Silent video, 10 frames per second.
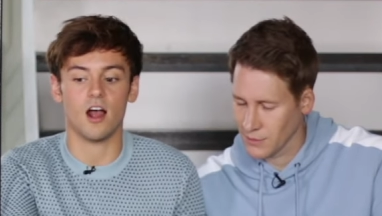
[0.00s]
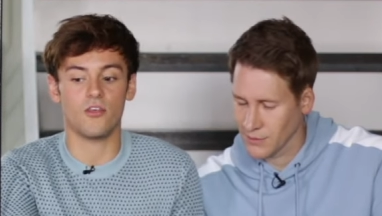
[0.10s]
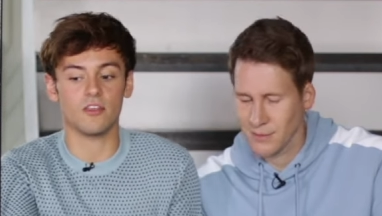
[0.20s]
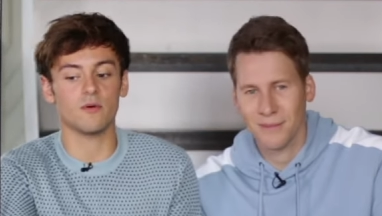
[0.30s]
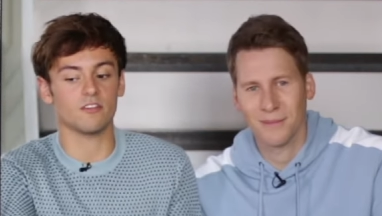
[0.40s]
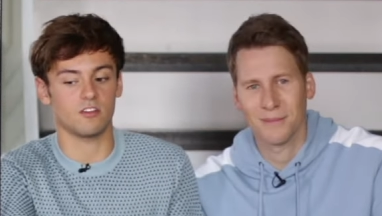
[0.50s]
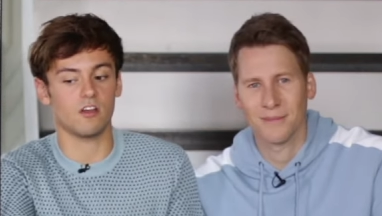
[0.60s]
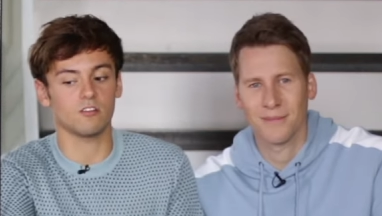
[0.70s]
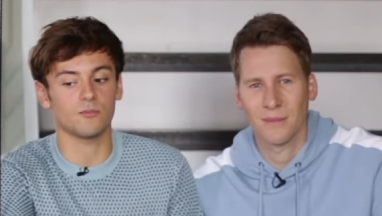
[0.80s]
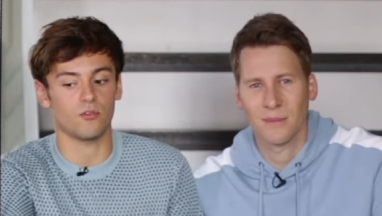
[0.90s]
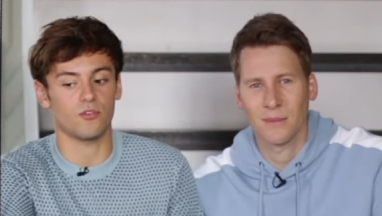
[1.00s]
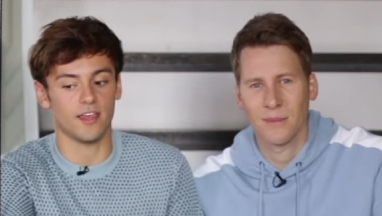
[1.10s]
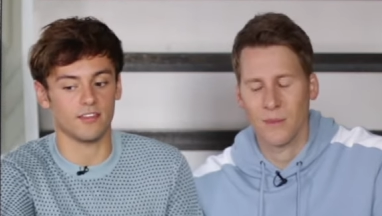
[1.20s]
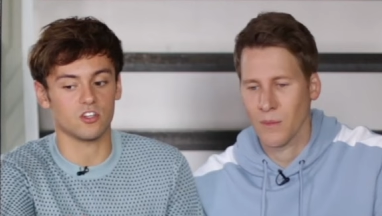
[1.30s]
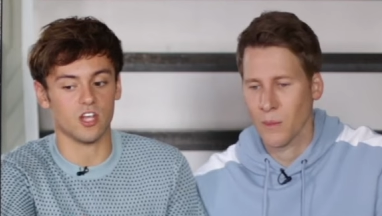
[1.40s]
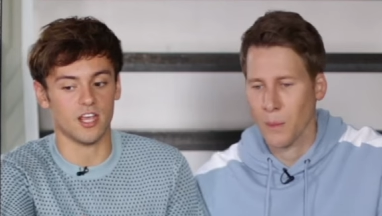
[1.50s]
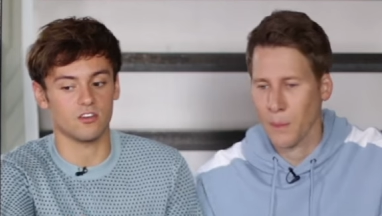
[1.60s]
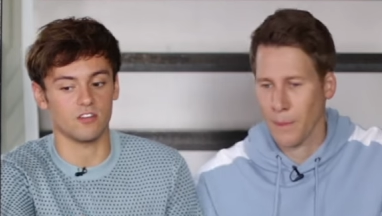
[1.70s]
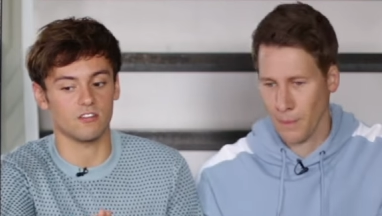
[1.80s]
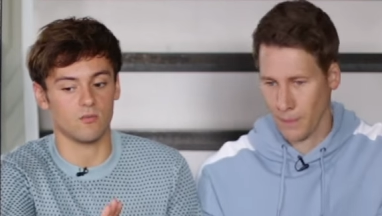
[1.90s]
Speaker 1: I think the most noticeable thing that
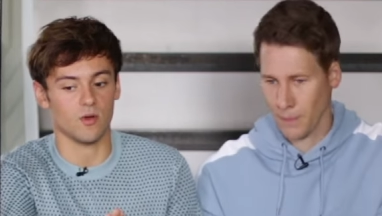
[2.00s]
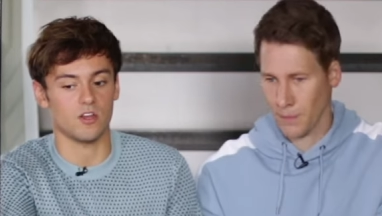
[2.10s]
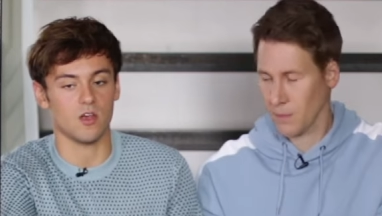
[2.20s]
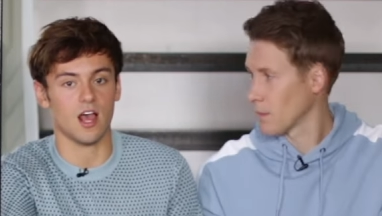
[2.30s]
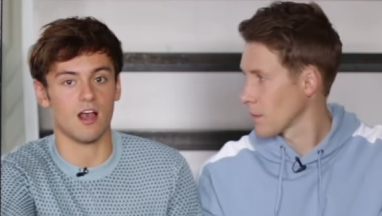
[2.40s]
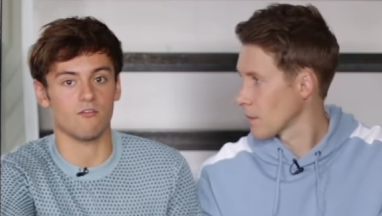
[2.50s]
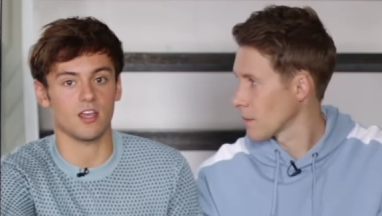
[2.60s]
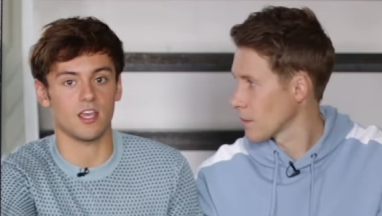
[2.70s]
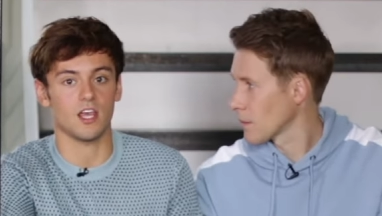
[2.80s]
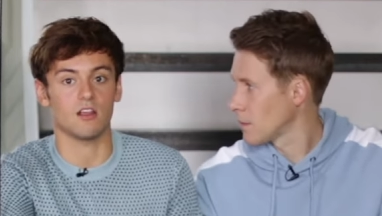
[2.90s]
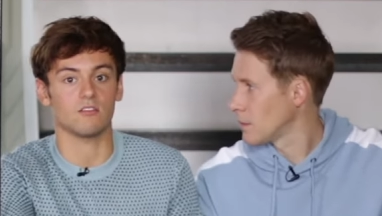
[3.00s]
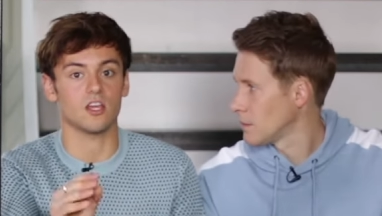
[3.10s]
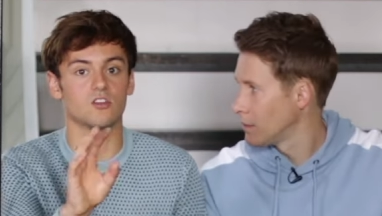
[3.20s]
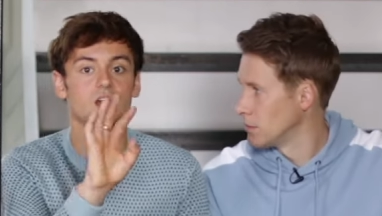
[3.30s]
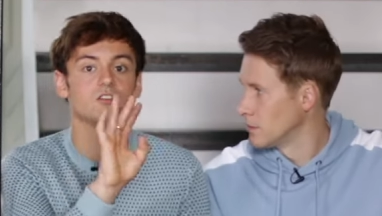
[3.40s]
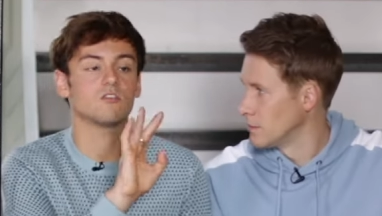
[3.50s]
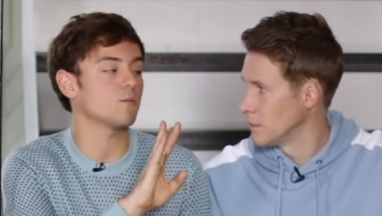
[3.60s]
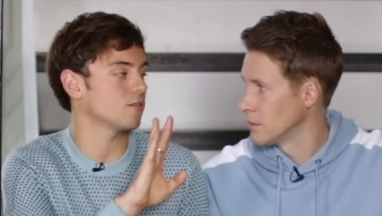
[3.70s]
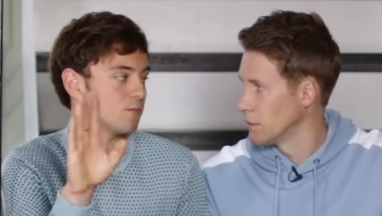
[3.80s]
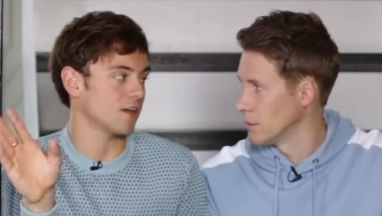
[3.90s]
changes when you have a kid is that it changes
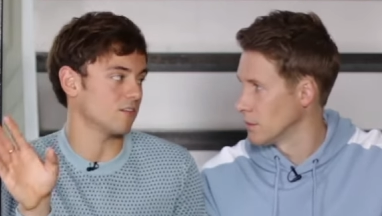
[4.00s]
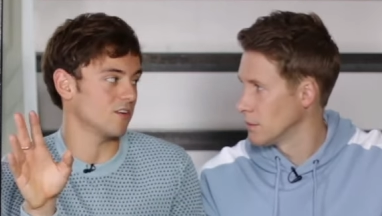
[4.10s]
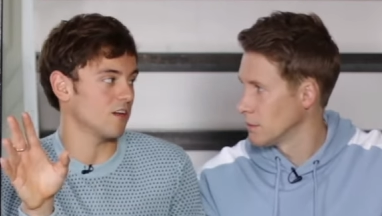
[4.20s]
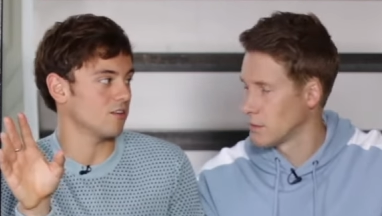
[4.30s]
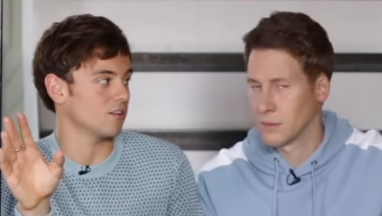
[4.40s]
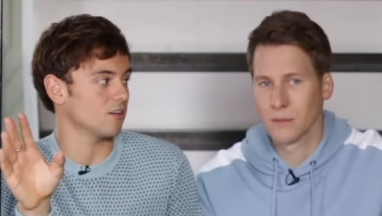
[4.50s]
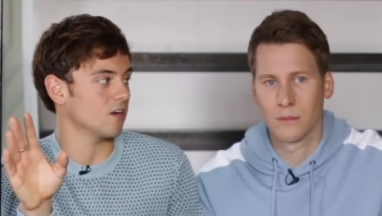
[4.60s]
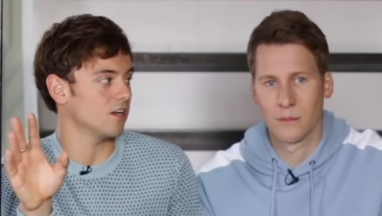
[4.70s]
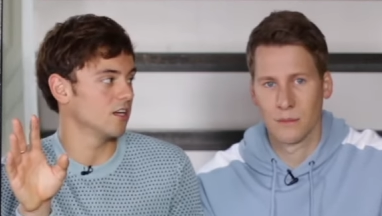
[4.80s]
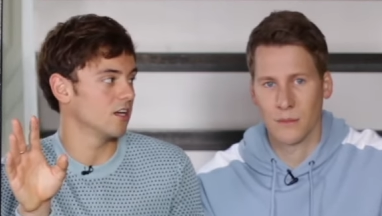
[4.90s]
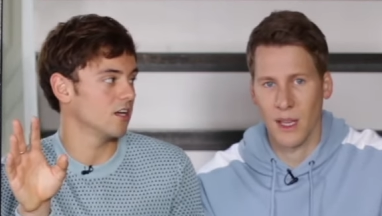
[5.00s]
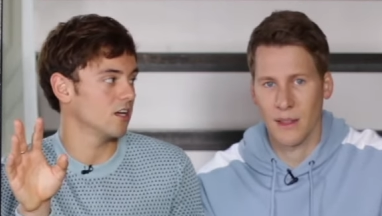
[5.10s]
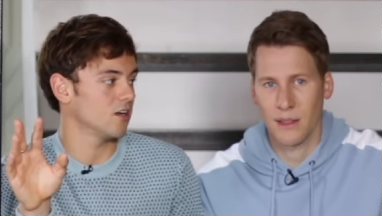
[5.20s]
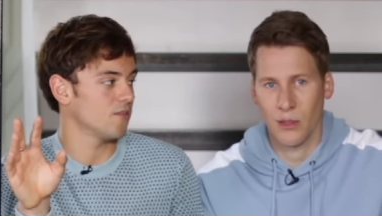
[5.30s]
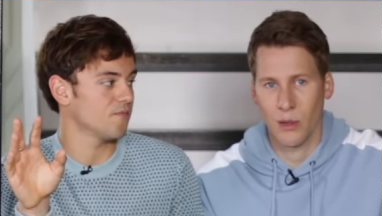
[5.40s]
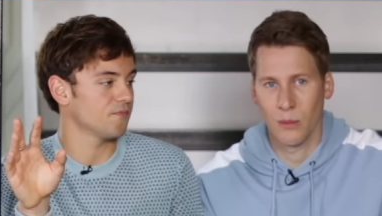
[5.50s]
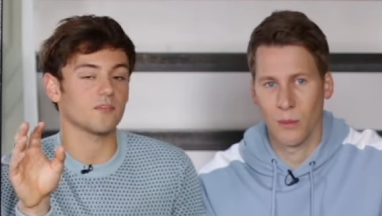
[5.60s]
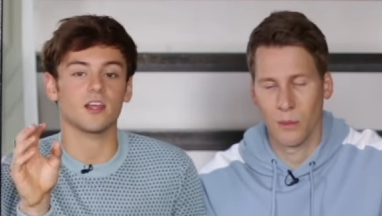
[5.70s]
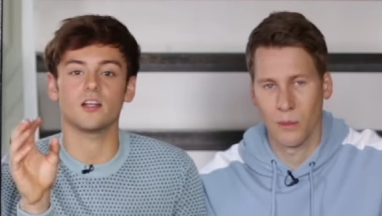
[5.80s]
your perspective on everything, right? I think so.